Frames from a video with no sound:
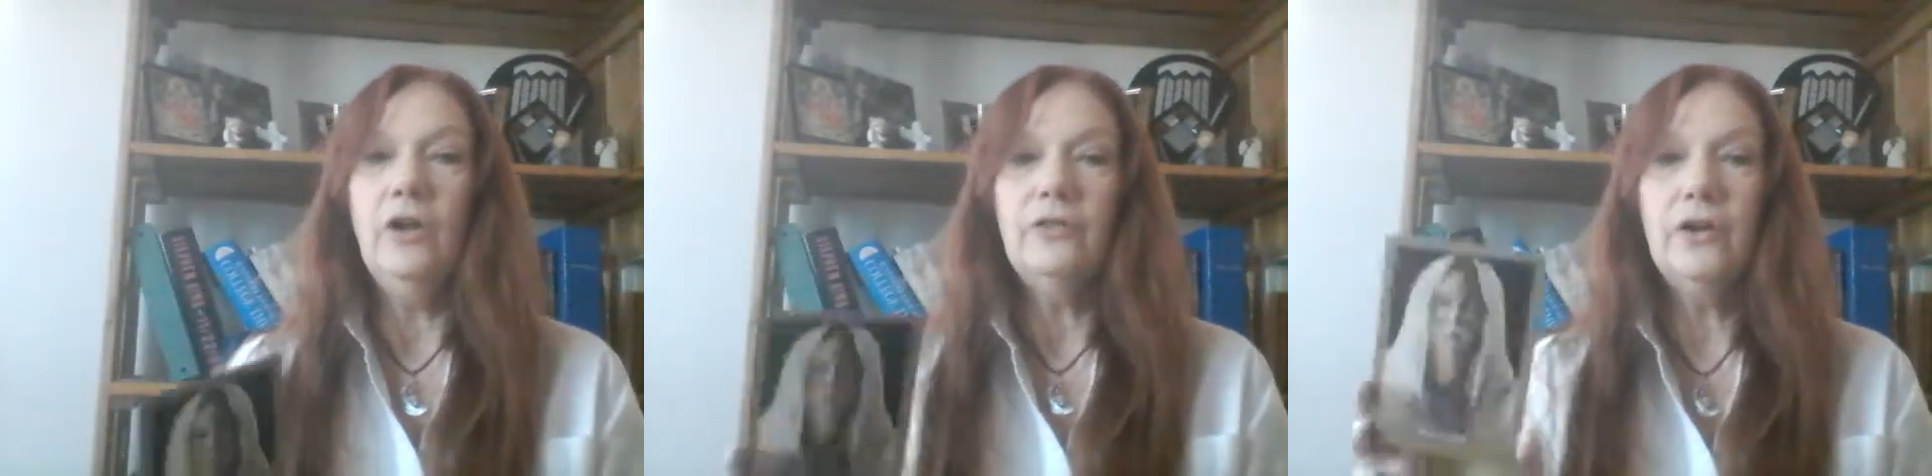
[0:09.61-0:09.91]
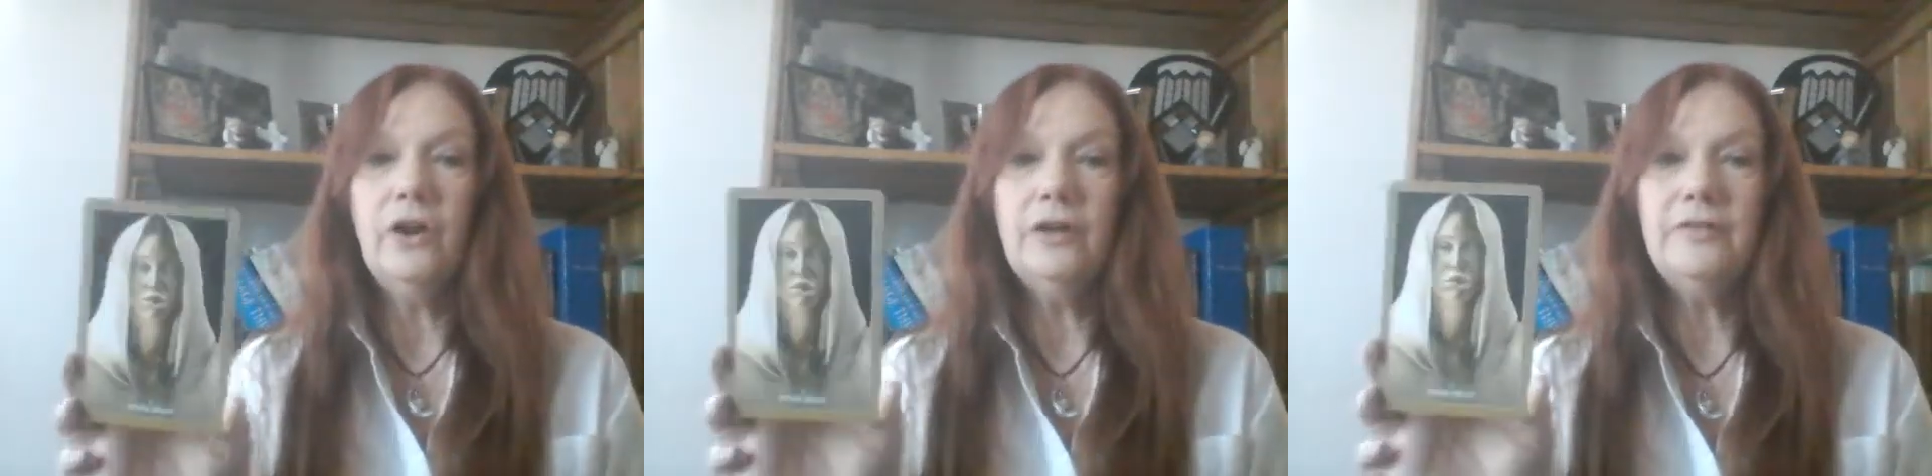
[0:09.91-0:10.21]
The
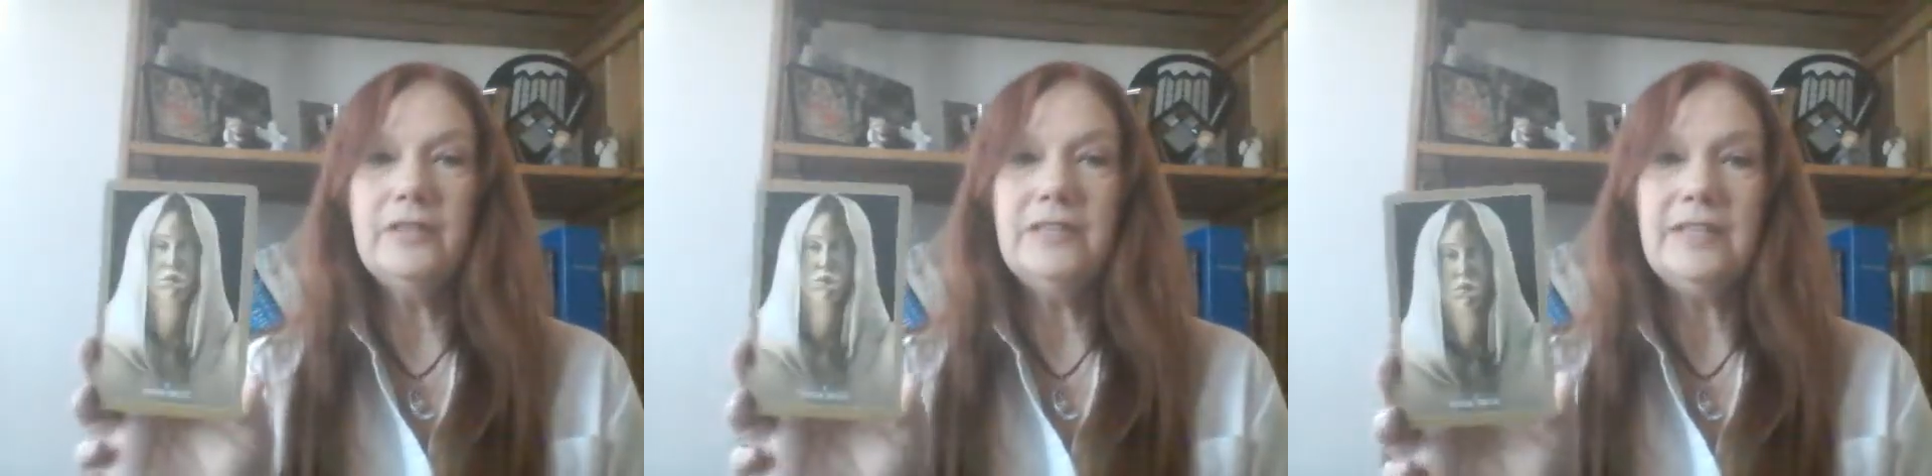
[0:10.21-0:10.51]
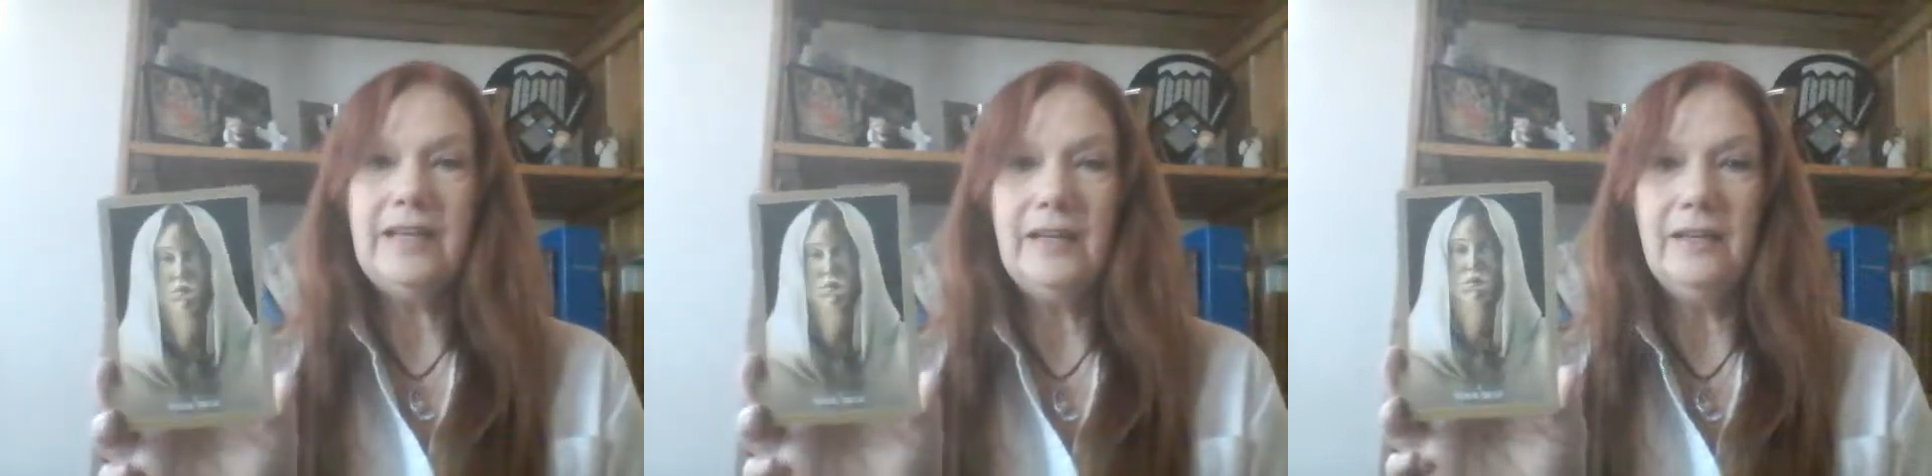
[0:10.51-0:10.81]
card for
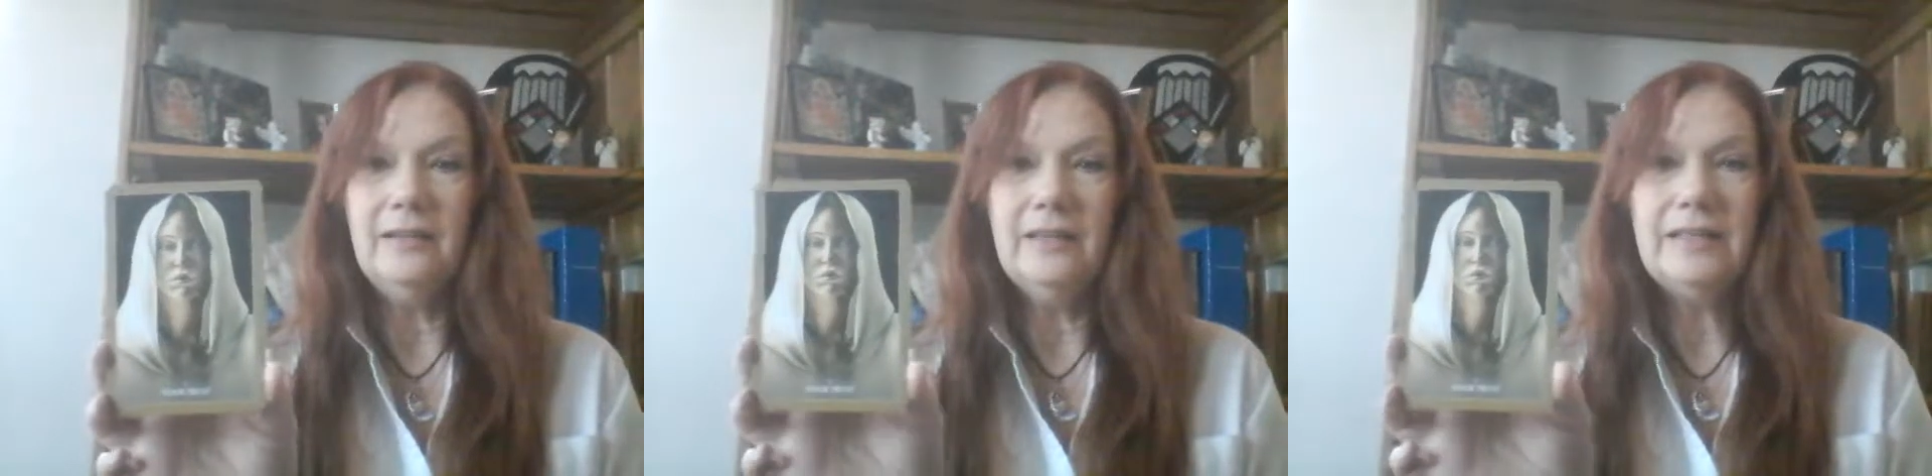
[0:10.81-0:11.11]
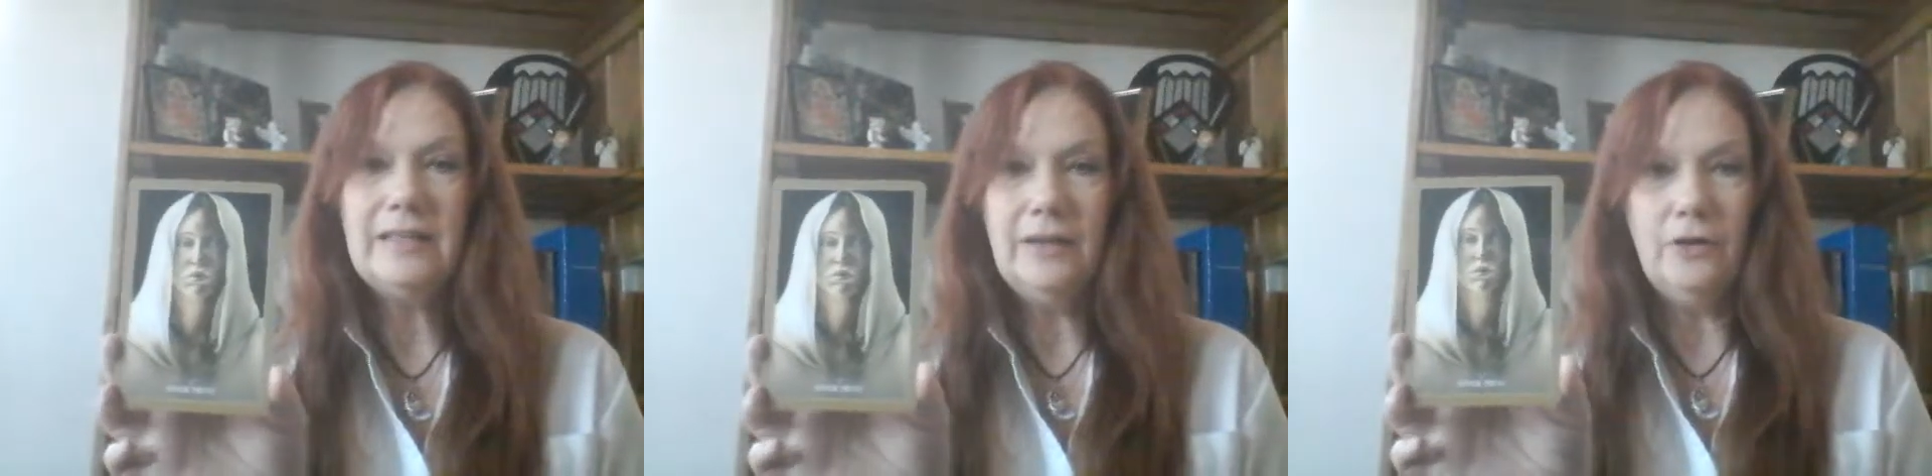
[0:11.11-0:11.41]
today
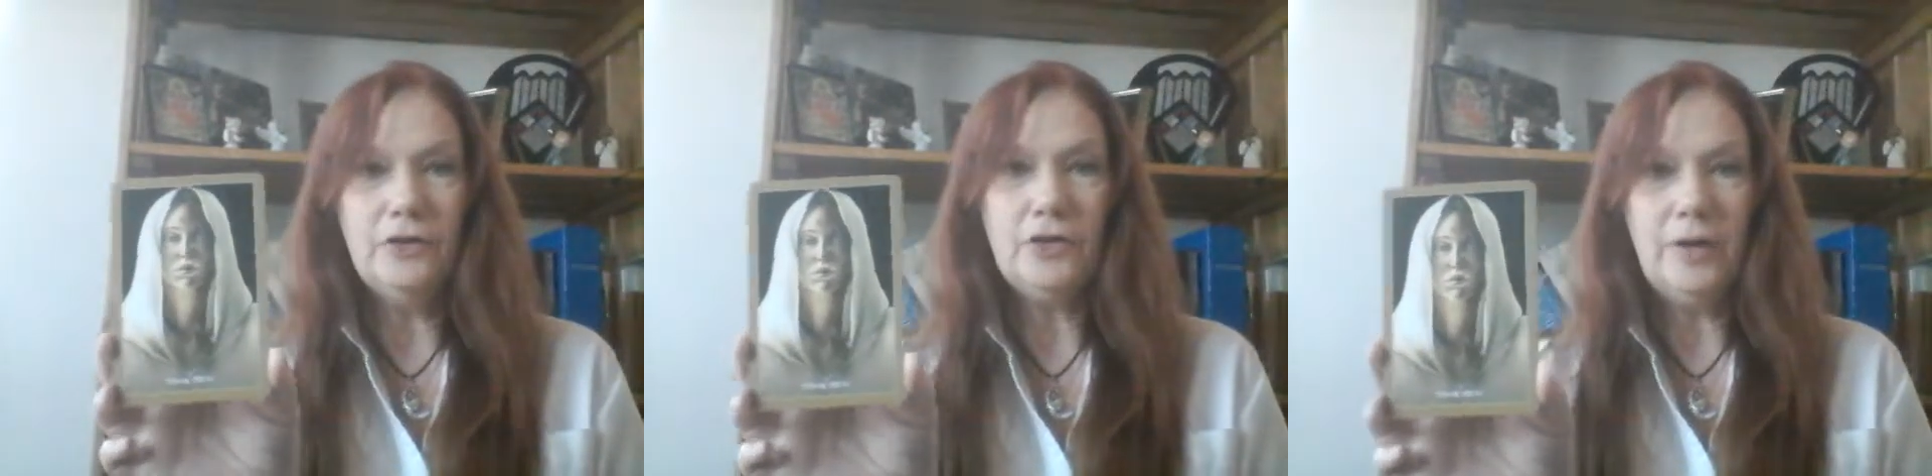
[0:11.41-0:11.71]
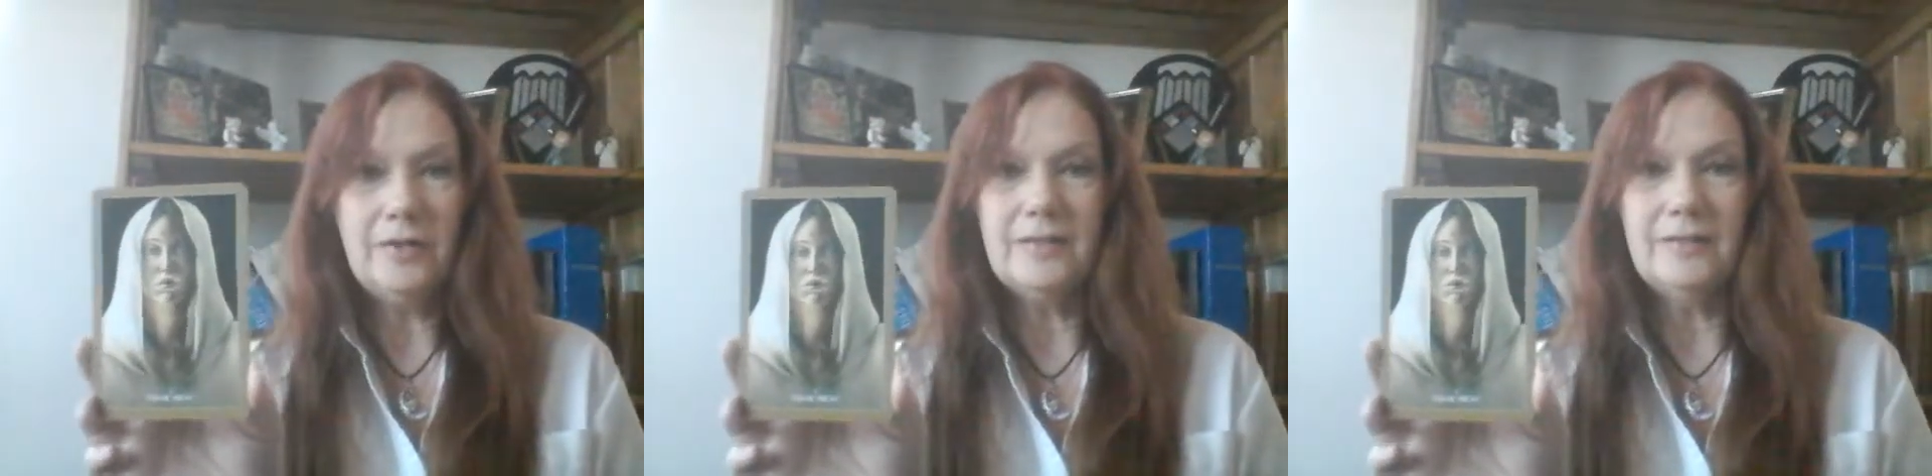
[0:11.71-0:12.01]
is Inner
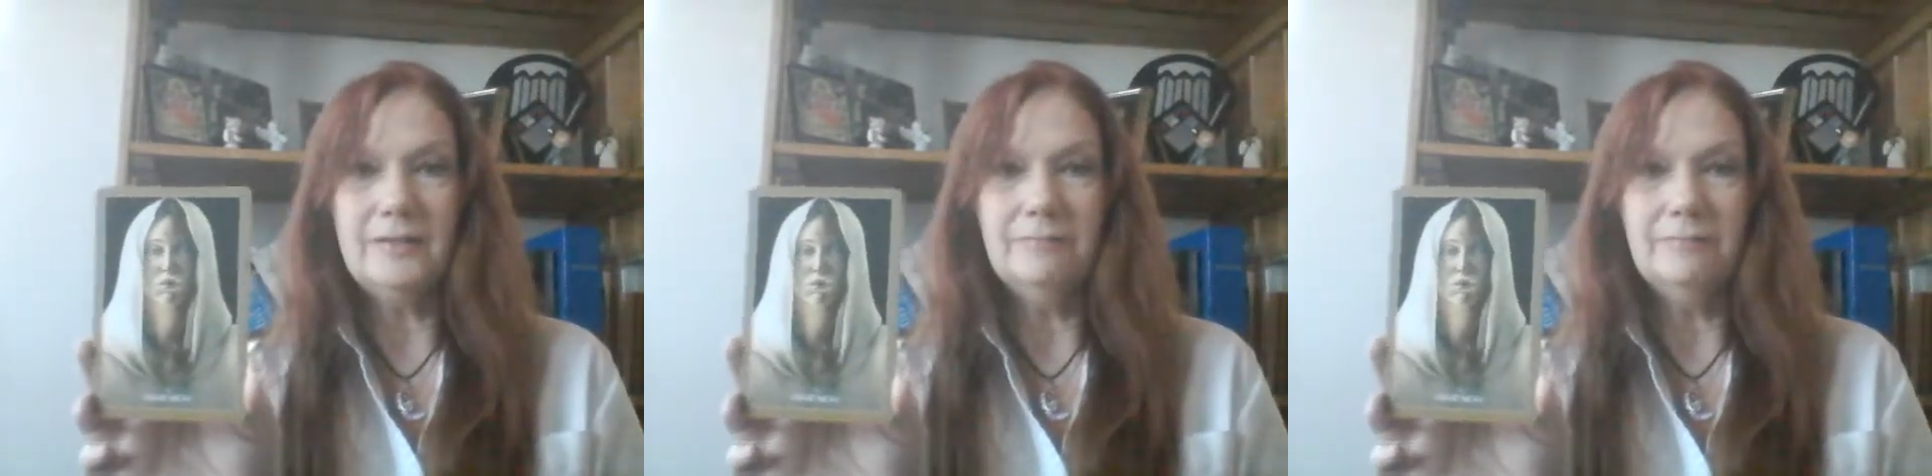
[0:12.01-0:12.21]
Trust.